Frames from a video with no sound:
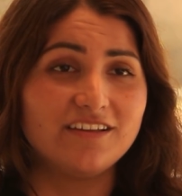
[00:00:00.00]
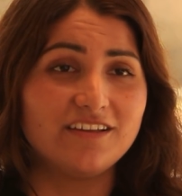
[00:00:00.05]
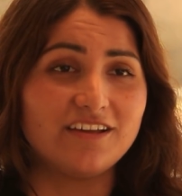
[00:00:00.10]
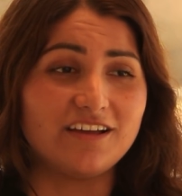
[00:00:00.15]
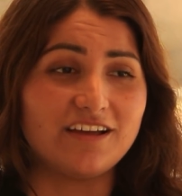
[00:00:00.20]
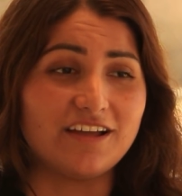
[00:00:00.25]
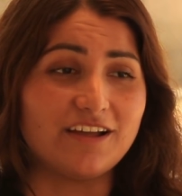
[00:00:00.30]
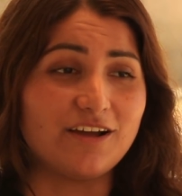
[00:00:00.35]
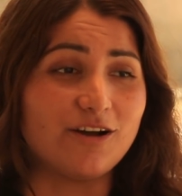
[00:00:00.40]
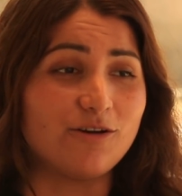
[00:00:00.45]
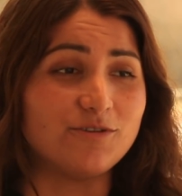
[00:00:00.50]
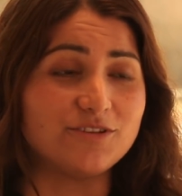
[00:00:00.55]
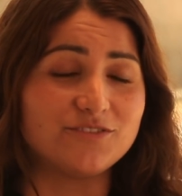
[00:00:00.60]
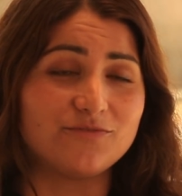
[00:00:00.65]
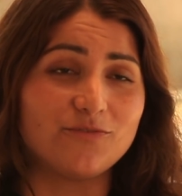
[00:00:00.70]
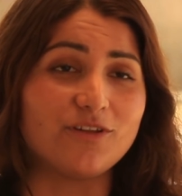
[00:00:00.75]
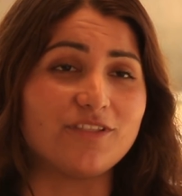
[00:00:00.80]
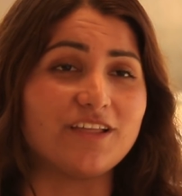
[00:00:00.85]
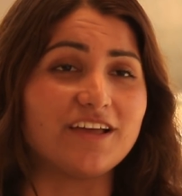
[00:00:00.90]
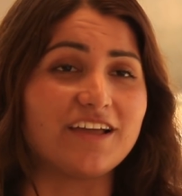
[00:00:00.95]
I always
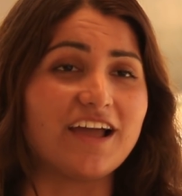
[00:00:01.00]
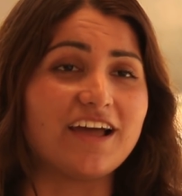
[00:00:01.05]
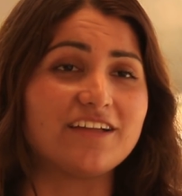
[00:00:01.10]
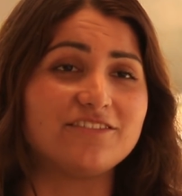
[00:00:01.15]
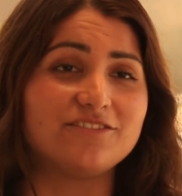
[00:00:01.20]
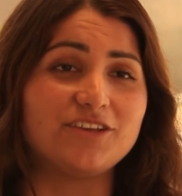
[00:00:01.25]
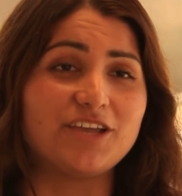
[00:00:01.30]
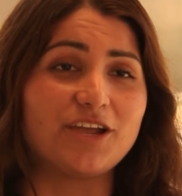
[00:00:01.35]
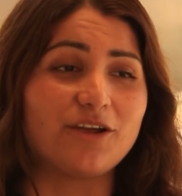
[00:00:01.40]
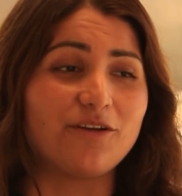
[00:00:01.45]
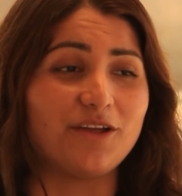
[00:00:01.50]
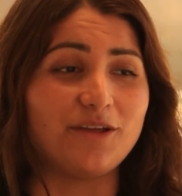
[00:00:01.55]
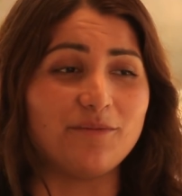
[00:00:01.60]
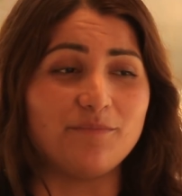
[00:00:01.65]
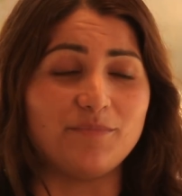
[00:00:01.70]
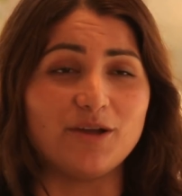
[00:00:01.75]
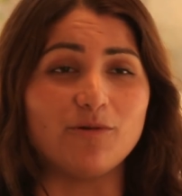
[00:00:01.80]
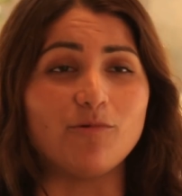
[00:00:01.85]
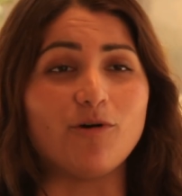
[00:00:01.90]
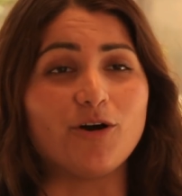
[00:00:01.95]
felt like I had to carry a
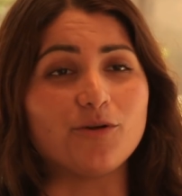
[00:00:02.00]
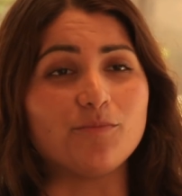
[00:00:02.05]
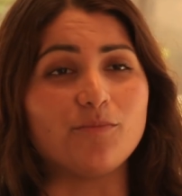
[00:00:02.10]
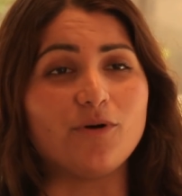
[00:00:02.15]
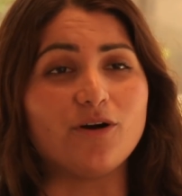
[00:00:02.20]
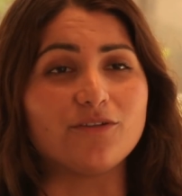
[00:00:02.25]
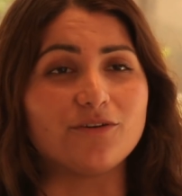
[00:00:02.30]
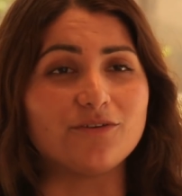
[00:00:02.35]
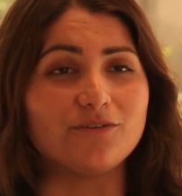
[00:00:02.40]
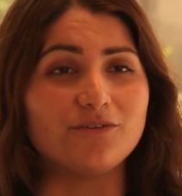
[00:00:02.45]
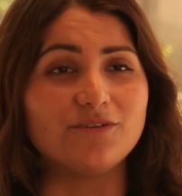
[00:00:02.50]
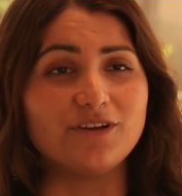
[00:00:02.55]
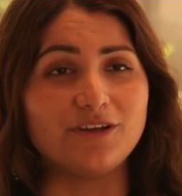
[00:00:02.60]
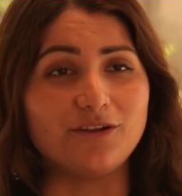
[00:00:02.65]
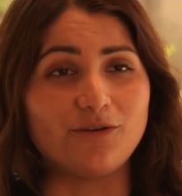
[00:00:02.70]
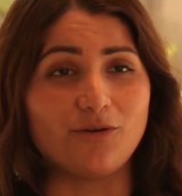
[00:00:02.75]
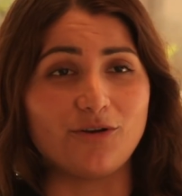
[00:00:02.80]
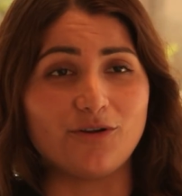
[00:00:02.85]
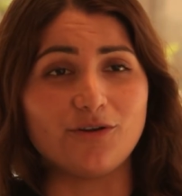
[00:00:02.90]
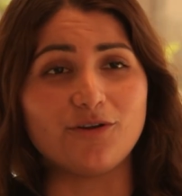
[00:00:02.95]
big water bottle in
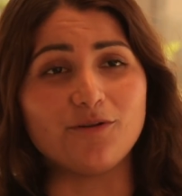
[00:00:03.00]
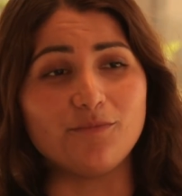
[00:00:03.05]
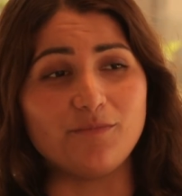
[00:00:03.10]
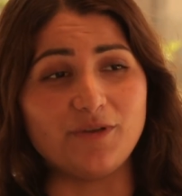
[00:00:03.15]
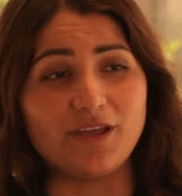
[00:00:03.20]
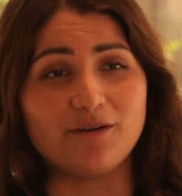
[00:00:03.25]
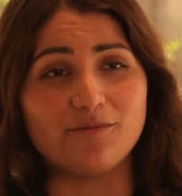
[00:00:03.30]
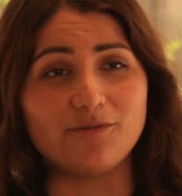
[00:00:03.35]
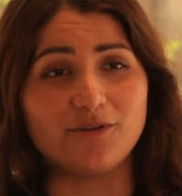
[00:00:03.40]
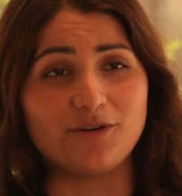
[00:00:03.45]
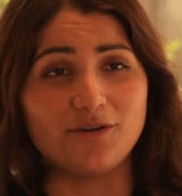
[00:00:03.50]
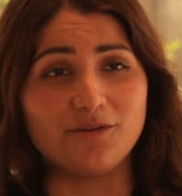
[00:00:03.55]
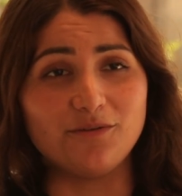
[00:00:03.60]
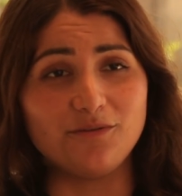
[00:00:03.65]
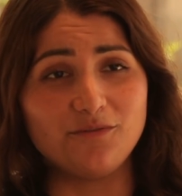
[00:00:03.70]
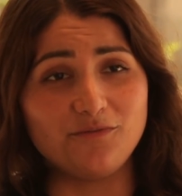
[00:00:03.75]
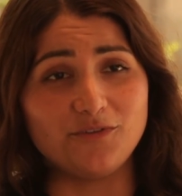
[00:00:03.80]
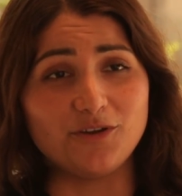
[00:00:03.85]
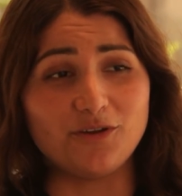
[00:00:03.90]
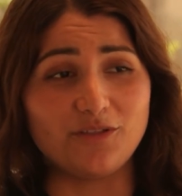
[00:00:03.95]
order to be able to
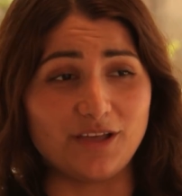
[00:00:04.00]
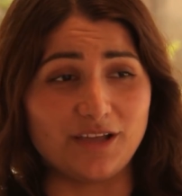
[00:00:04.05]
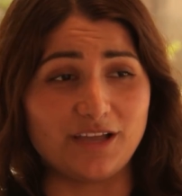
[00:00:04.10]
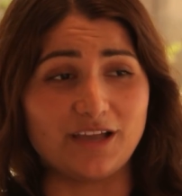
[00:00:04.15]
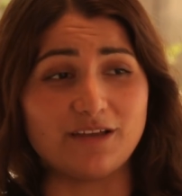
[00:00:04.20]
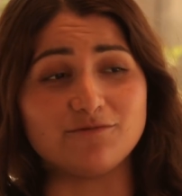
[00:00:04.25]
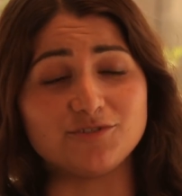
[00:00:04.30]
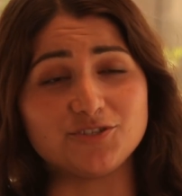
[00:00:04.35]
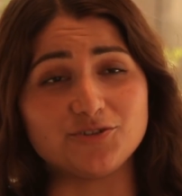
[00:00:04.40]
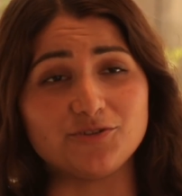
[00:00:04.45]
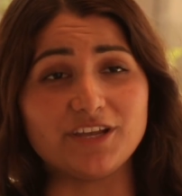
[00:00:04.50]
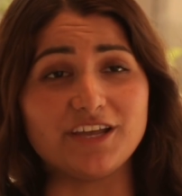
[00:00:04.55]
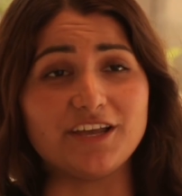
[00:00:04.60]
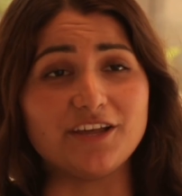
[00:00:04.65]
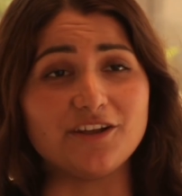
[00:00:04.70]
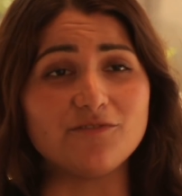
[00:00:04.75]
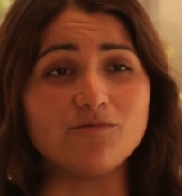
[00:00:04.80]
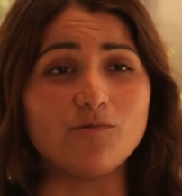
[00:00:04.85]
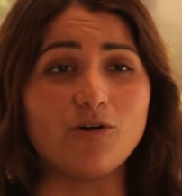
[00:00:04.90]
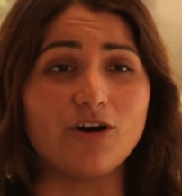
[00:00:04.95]
feel like I was drinking
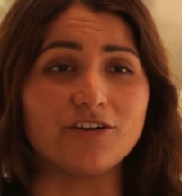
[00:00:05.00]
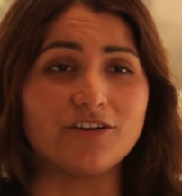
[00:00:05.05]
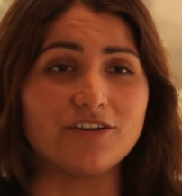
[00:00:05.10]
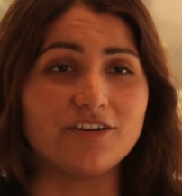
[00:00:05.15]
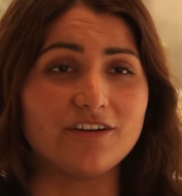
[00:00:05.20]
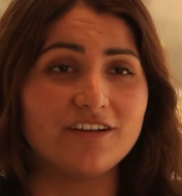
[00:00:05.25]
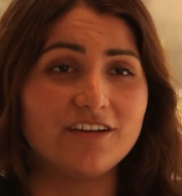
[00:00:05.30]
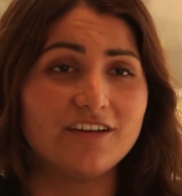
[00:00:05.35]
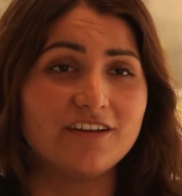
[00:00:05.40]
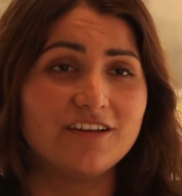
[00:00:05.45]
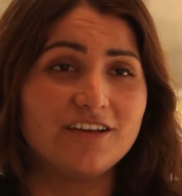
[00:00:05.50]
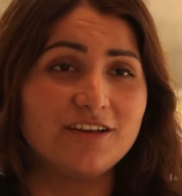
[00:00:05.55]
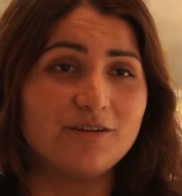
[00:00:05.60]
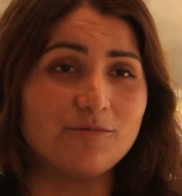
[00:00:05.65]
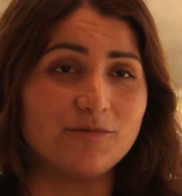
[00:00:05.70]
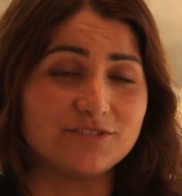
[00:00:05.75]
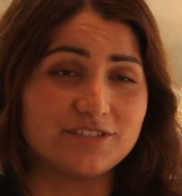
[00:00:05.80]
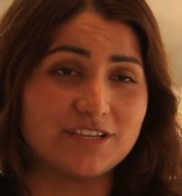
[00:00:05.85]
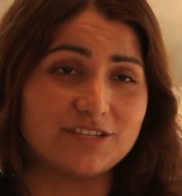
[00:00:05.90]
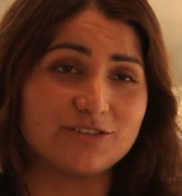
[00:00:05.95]
enough water.
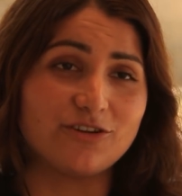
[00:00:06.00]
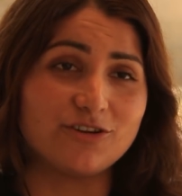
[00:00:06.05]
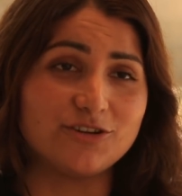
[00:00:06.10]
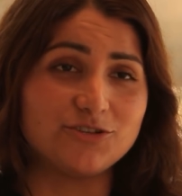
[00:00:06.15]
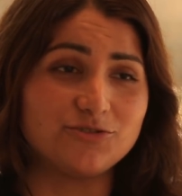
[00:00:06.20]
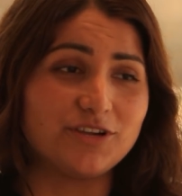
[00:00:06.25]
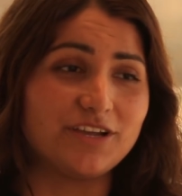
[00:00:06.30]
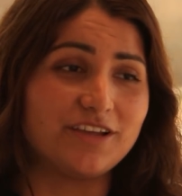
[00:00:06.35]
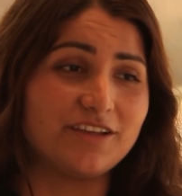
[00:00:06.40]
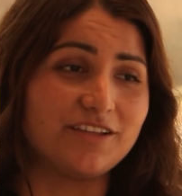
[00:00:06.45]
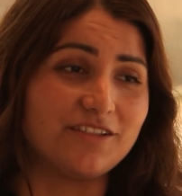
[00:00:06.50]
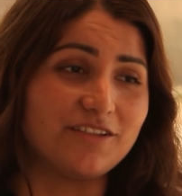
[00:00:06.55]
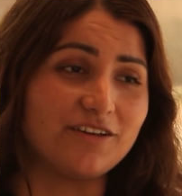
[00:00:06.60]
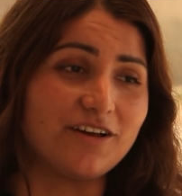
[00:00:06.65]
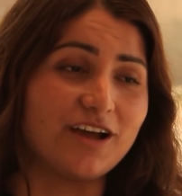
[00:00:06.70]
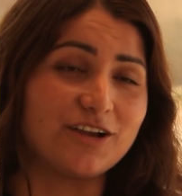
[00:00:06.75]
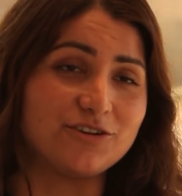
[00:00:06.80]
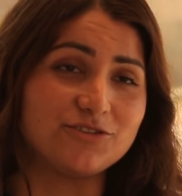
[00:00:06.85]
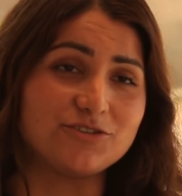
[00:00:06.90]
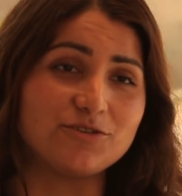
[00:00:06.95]
Once I started drinking the
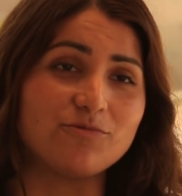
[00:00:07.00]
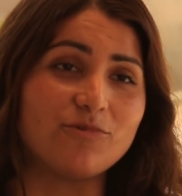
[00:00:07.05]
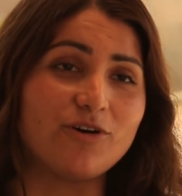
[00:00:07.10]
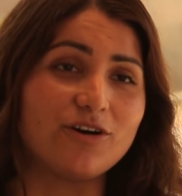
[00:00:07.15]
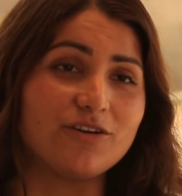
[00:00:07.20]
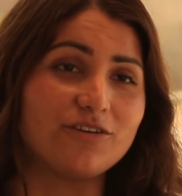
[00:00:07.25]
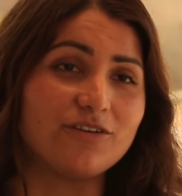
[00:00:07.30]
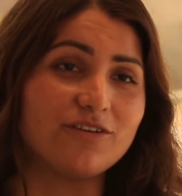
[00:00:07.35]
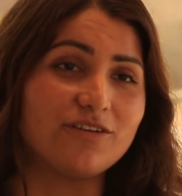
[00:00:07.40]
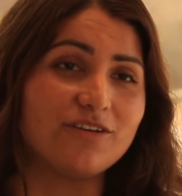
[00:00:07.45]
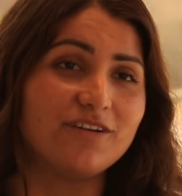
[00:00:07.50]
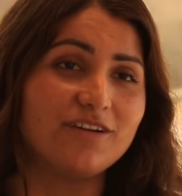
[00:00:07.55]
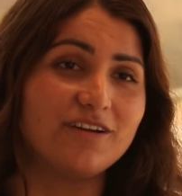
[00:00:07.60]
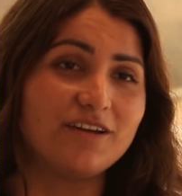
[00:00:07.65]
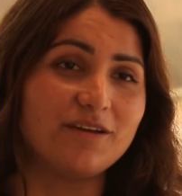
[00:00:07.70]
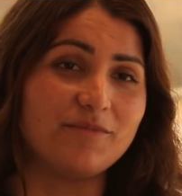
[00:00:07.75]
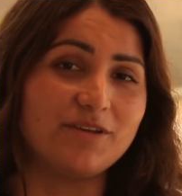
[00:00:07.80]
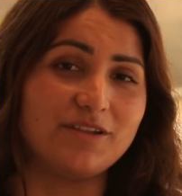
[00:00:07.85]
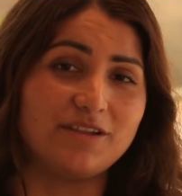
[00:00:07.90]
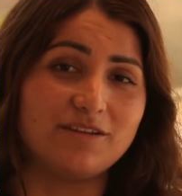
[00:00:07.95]
hydrogen water,
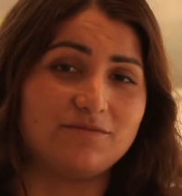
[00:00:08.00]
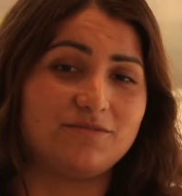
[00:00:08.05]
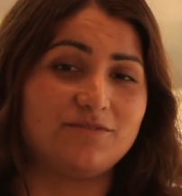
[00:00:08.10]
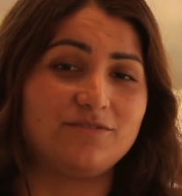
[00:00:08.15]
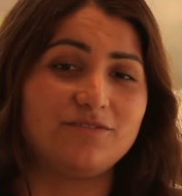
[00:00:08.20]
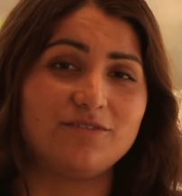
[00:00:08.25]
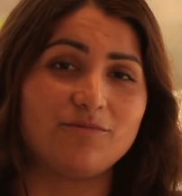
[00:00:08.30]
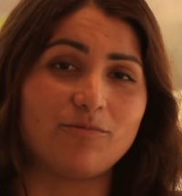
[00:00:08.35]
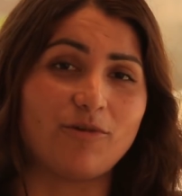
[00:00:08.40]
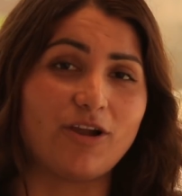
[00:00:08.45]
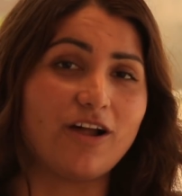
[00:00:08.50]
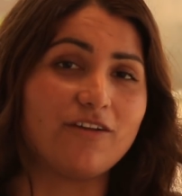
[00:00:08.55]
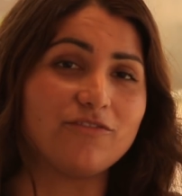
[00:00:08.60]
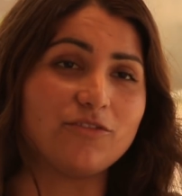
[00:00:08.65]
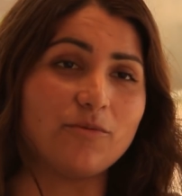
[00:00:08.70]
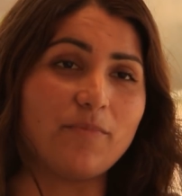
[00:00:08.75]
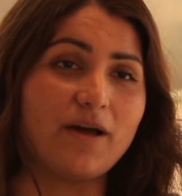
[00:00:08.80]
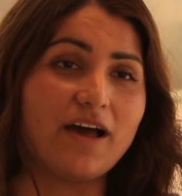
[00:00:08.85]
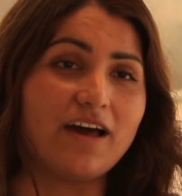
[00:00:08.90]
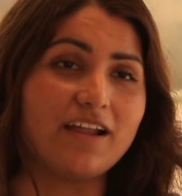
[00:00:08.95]
I mean, it's right off
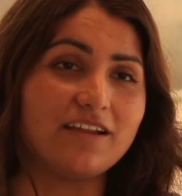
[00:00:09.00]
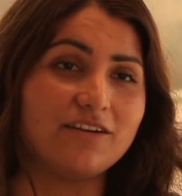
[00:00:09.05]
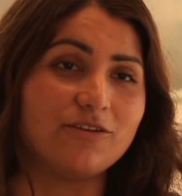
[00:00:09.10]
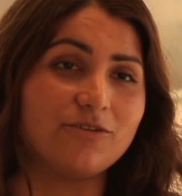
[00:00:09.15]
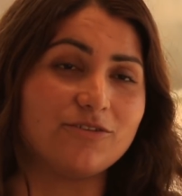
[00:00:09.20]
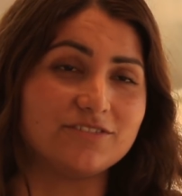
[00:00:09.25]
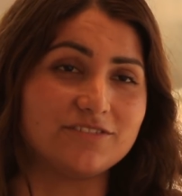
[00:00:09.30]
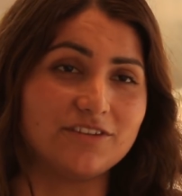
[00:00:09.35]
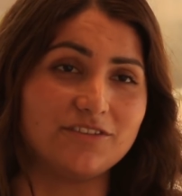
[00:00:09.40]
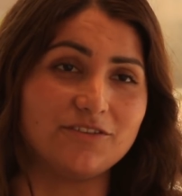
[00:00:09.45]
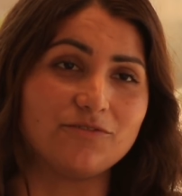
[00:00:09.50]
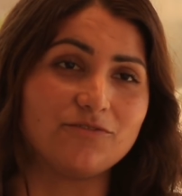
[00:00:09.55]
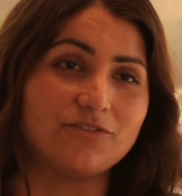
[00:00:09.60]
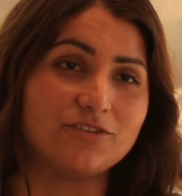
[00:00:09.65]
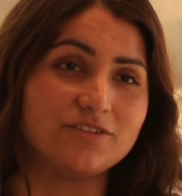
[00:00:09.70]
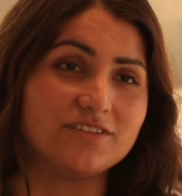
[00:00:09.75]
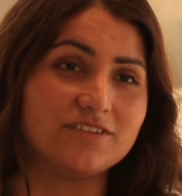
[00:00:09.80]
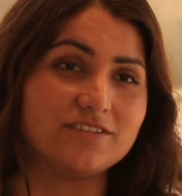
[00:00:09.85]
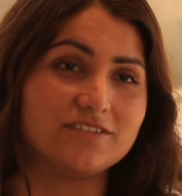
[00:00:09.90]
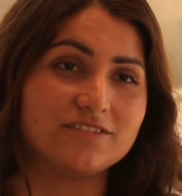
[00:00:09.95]
the bat, I noticed the
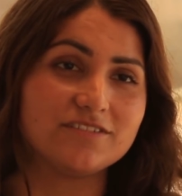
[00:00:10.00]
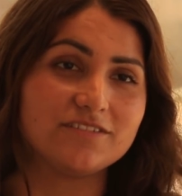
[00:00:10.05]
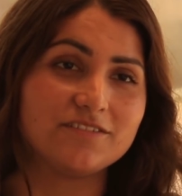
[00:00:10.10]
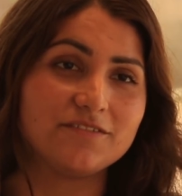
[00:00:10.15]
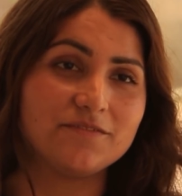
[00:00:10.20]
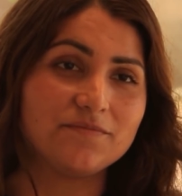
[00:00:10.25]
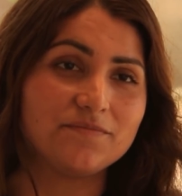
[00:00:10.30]
differences.